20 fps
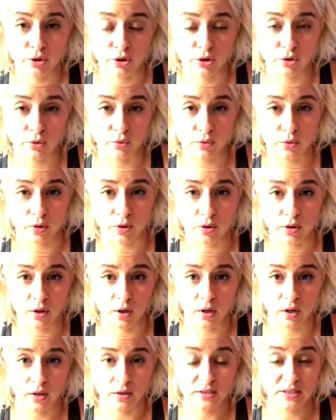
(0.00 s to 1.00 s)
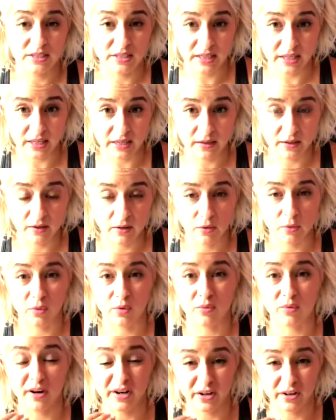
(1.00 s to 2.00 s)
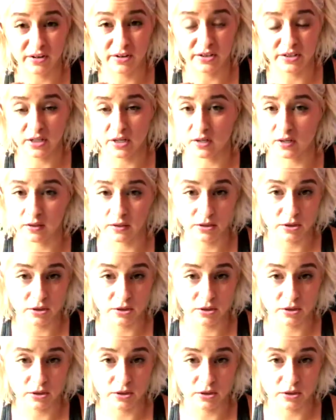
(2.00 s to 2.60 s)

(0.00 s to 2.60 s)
your skin or right under the tongue.